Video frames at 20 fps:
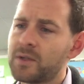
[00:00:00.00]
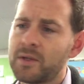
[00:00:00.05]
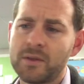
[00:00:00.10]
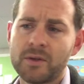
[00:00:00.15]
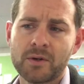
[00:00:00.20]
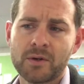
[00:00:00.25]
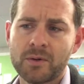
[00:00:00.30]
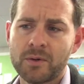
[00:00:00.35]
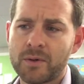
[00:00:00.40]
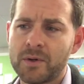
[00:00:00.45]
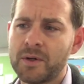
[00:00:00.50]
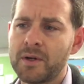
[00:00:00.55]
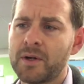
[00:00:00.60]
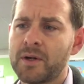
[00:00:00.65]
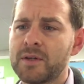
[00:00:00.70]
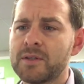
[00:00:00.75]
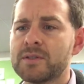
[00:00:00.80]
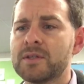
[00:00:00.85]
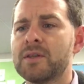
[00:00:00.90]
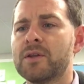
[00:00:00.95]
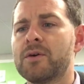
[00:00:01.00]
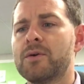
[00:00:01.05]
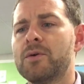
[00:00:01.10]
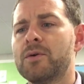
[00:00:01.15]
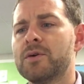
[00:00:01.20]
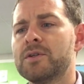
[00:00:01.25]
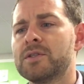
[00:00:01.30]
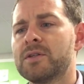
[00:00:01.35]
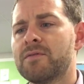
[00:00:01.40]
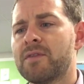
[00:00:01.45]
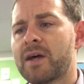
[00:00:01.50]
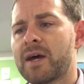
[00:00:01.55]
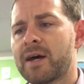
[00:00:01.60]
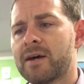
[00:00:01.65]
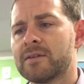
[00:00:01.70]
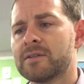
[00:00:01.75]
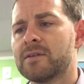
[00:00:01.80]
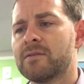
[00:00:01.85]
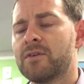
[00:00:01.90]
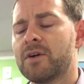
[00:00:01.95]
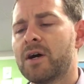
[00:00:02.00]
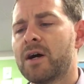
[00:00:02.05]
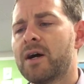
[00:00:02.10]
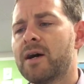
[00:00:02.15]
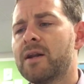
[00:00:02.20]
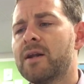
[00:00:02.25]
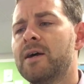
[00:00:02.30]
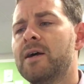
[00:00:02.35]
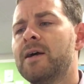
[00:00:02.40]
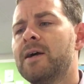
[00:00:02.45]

in their courtyards, in the courts of the house of God,